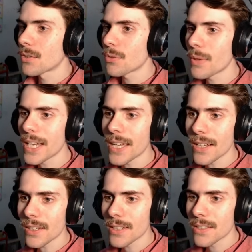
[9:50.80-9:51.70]
Wait,
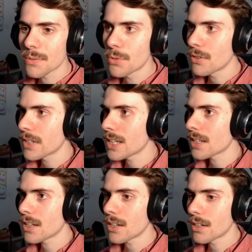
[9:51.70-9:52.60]
let's move it
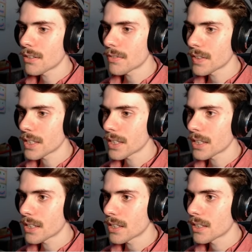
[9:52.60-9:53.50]

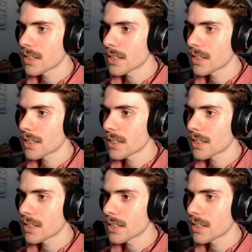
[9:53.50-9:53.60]
over